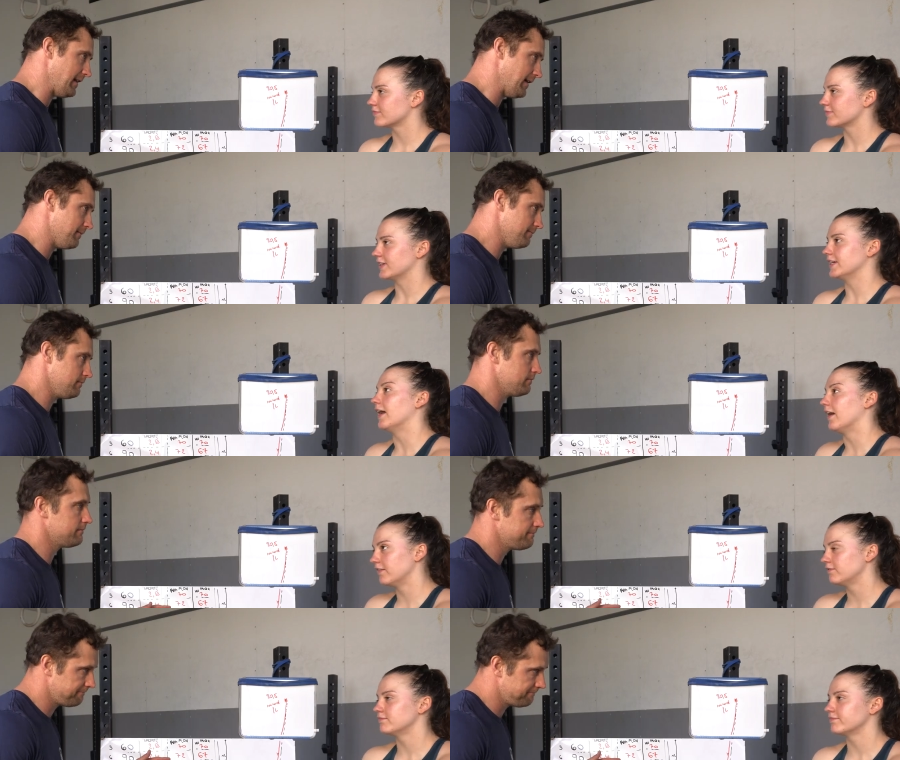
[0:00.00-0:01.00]
Speaker 1: data. Yeah.
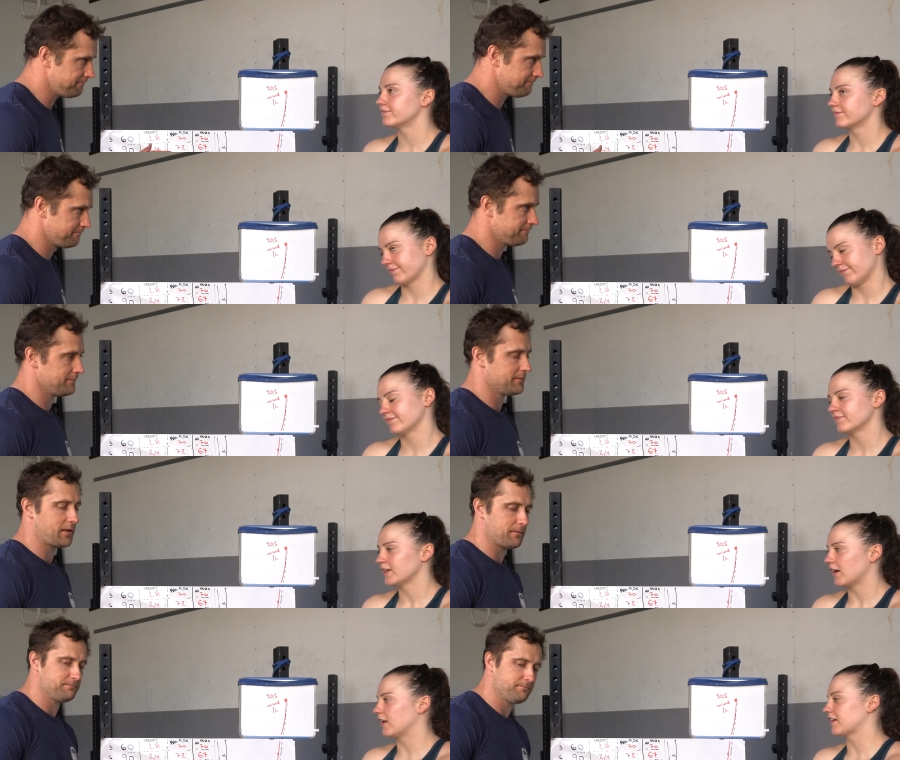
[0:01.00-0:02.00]

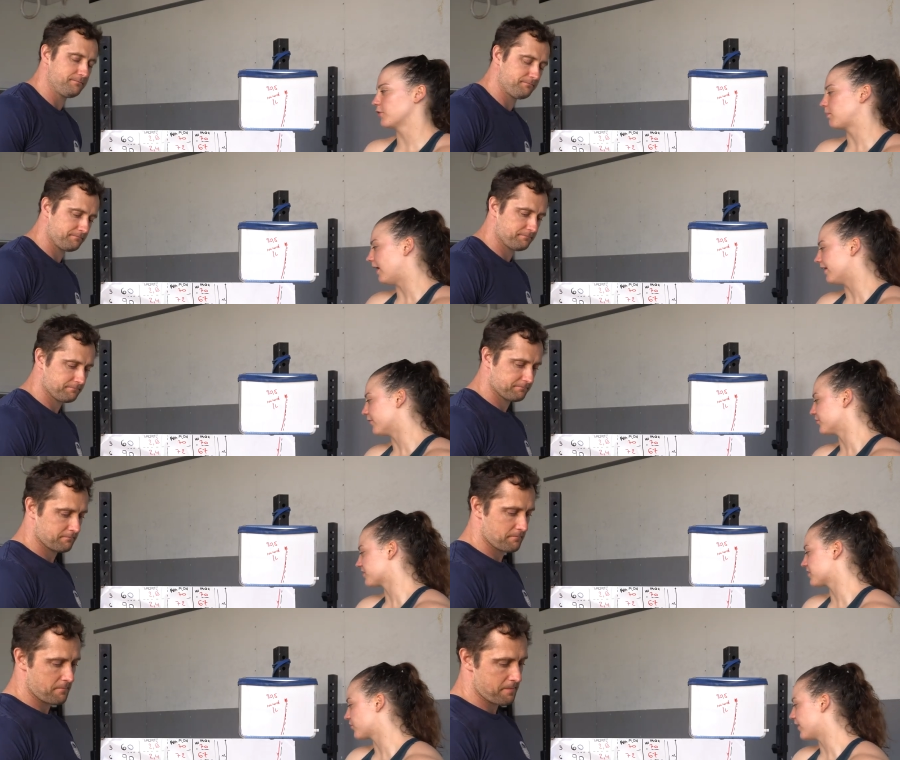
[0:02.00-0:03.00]
Unless you're planning on
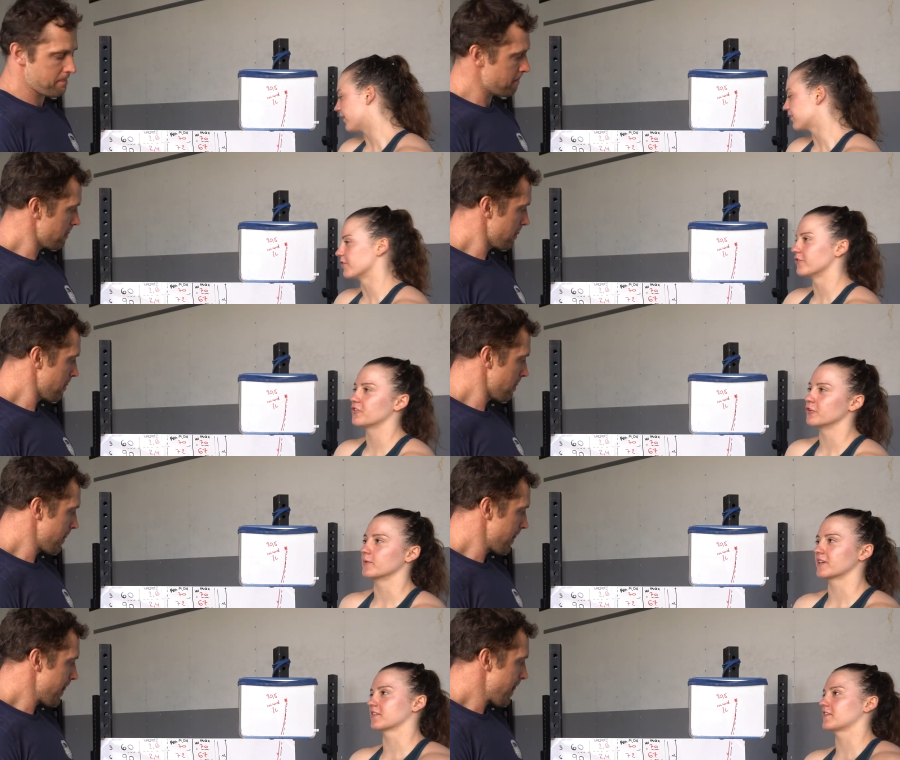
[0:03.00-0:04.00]
just training zone two,
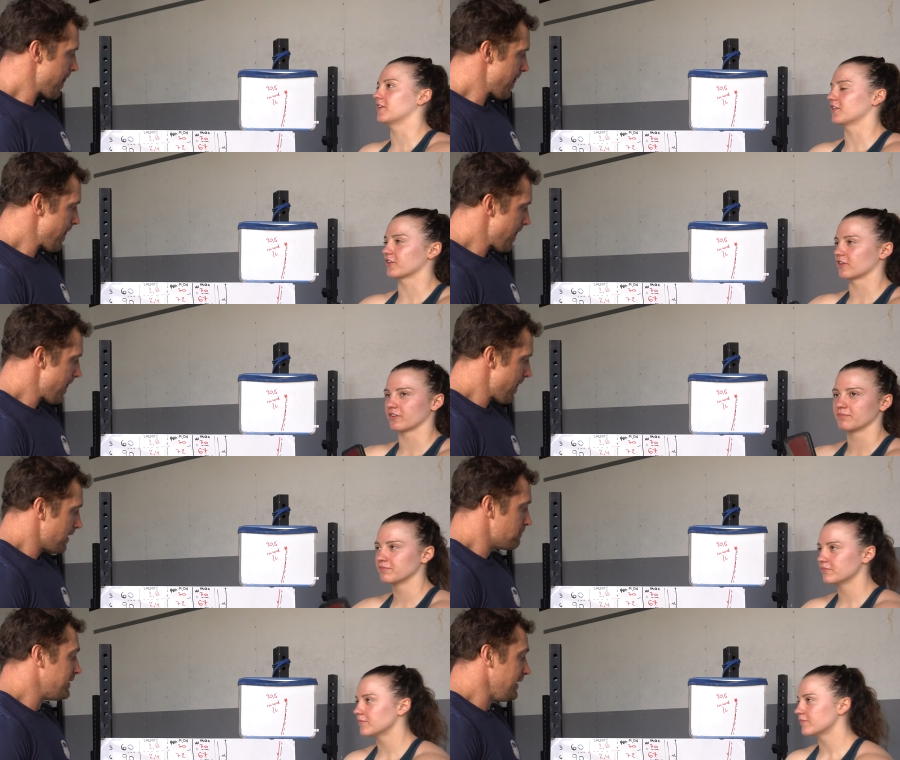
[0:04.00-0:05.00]
because then you can.
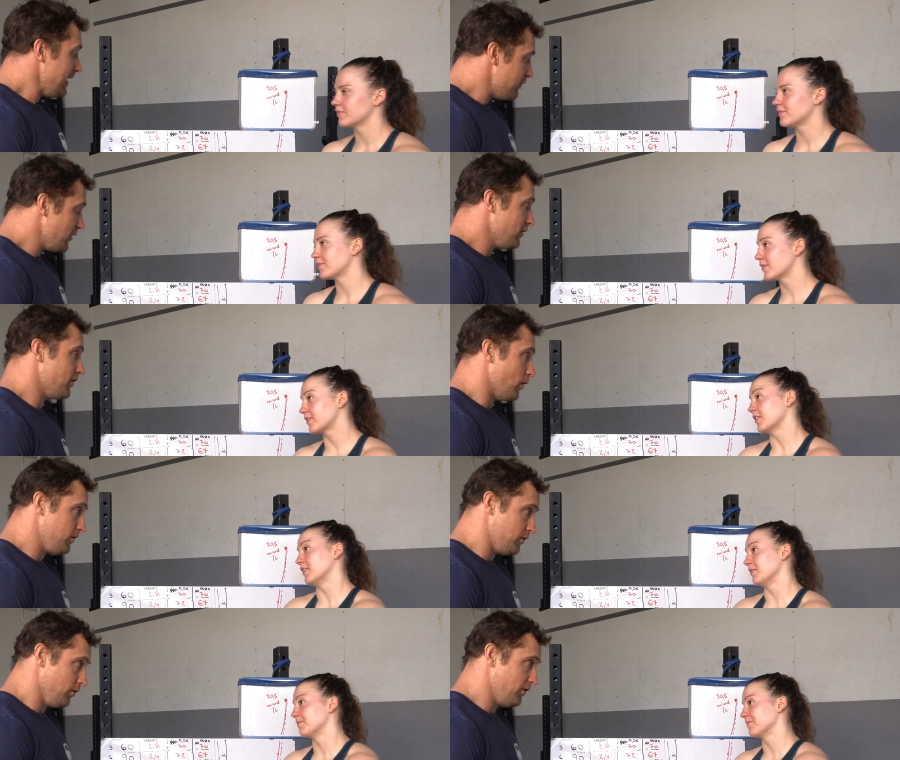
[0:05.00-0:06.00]
Speaker 2: But even on zone
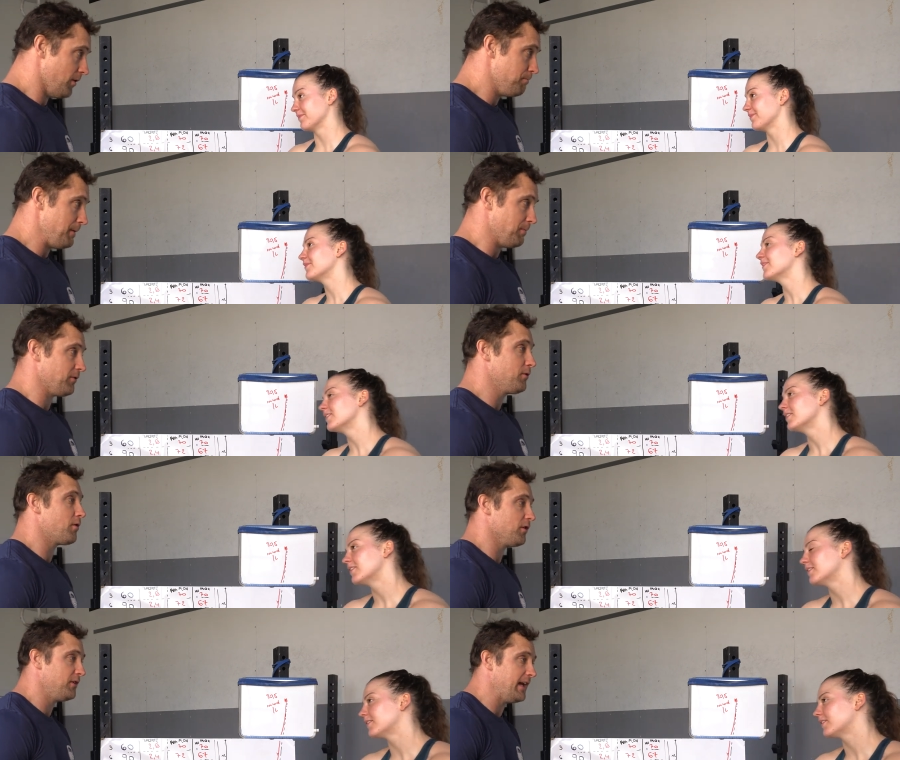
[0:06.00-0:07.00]
two, some people, some
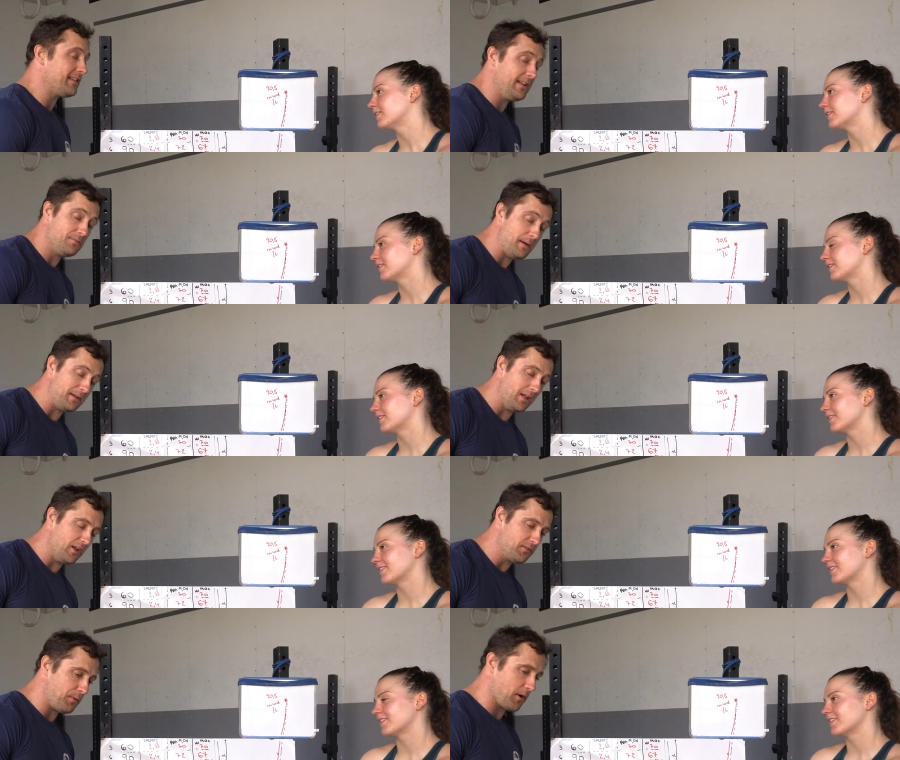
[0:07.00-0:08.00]
CrossFit athletes, maybe the
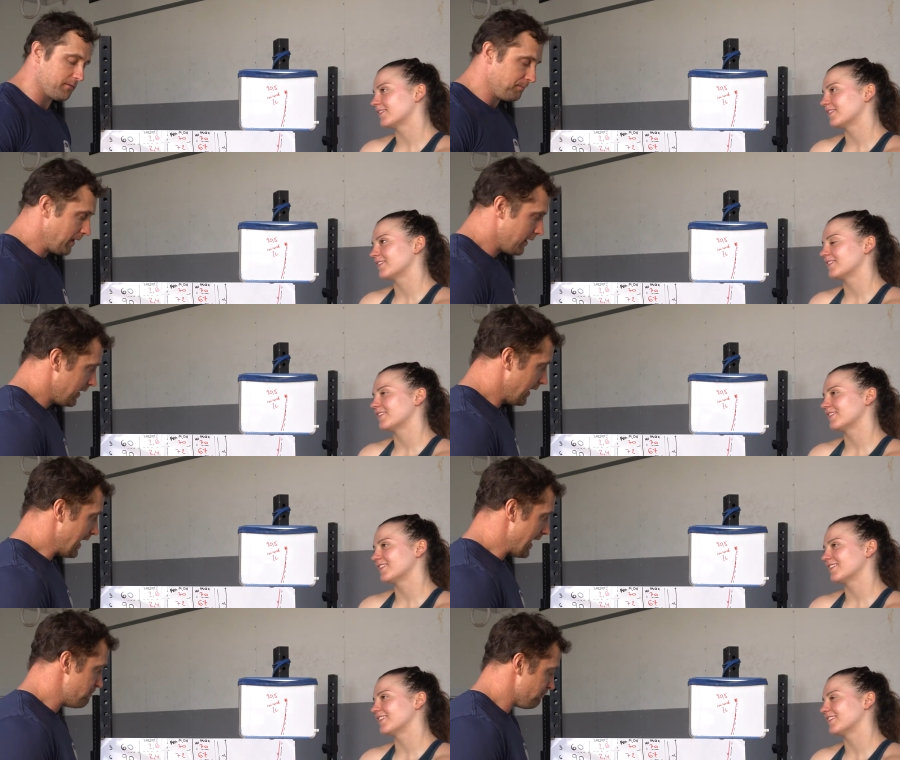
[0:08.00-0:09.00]
last part,
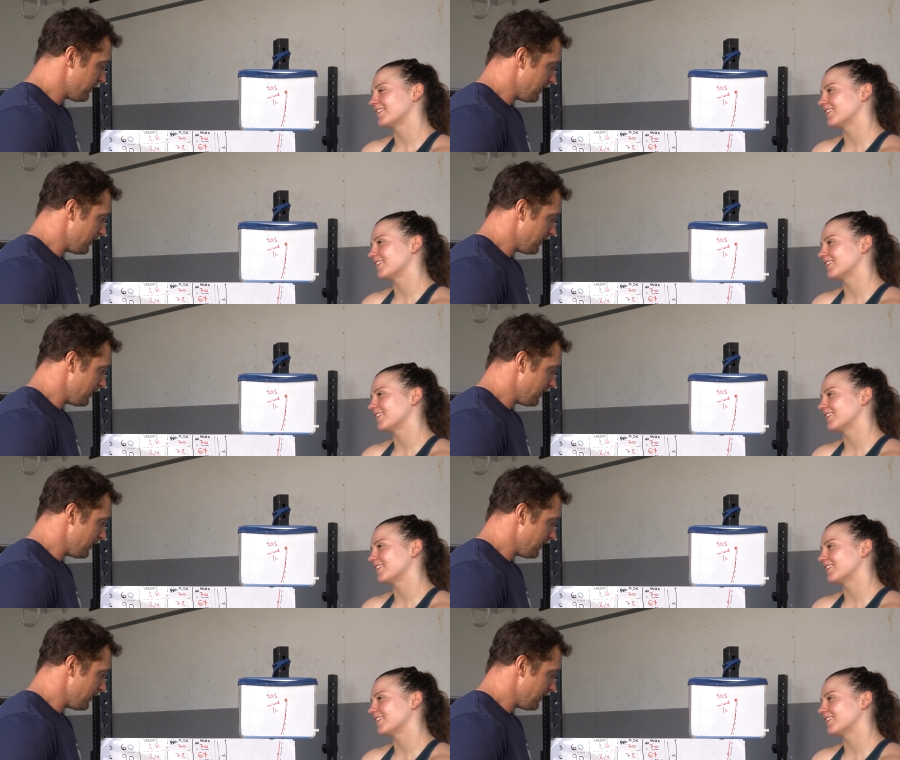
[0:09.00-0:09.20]
um,